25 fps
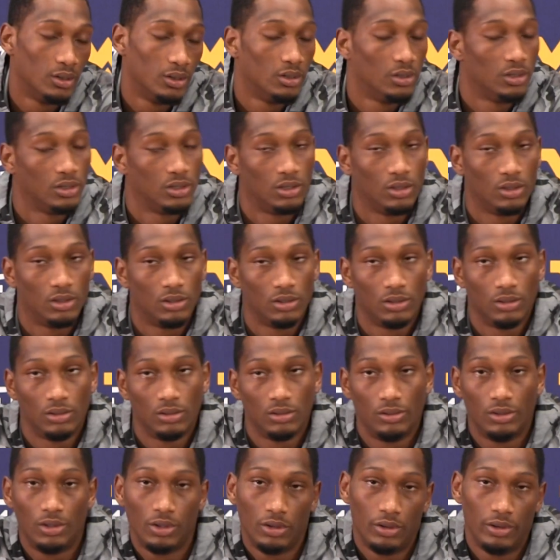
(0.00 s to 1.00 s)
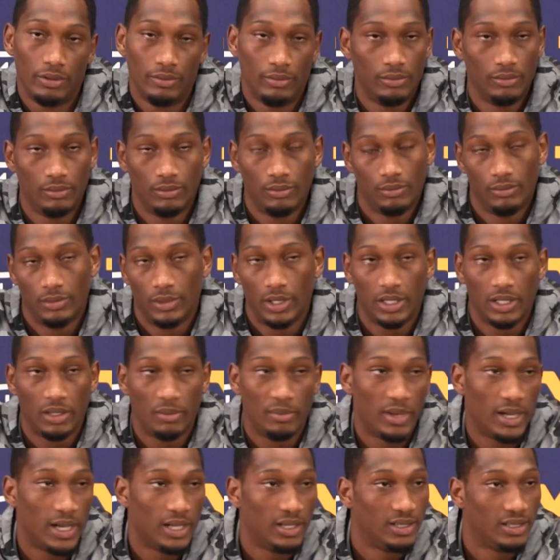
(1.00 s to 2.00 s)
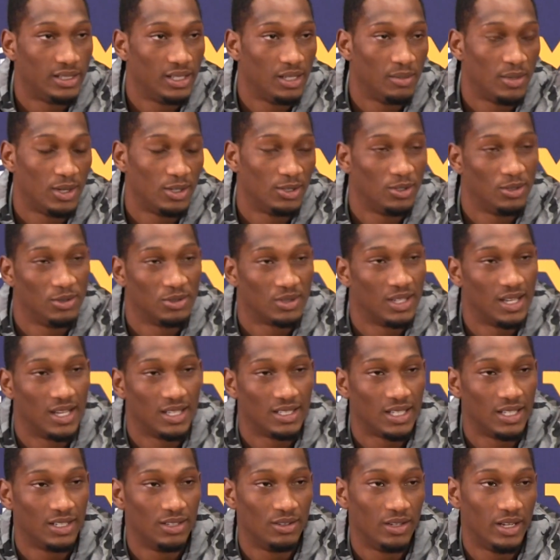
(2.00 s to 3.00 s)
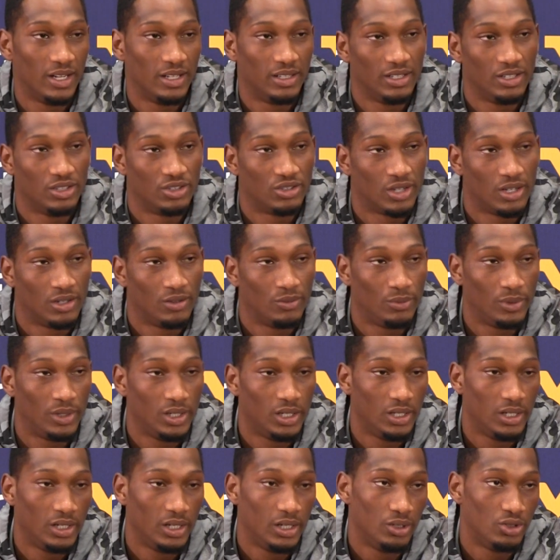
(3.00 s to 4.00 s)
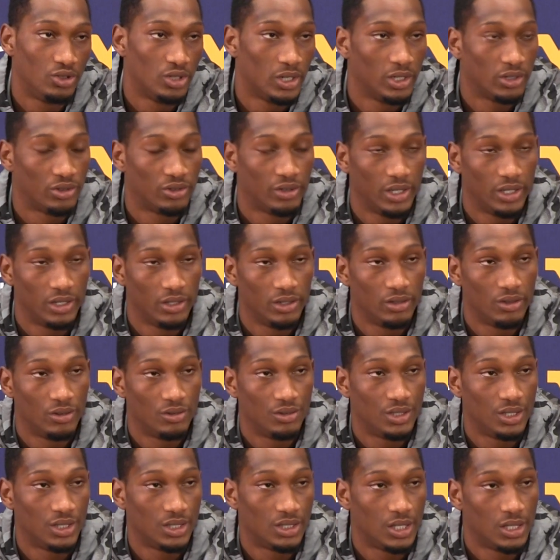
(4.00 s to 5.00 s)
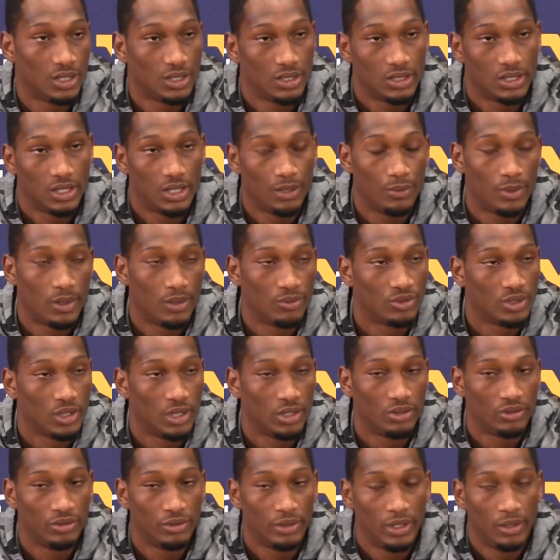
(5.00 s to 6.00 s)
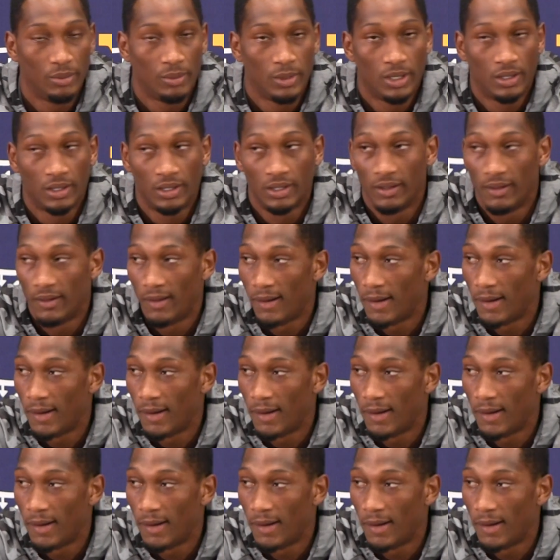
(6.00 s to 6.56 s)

So, you know, nothing bad to say about those guys. I know that they're trying to win and they're trying to create their own success the same way I'm trying to create mine.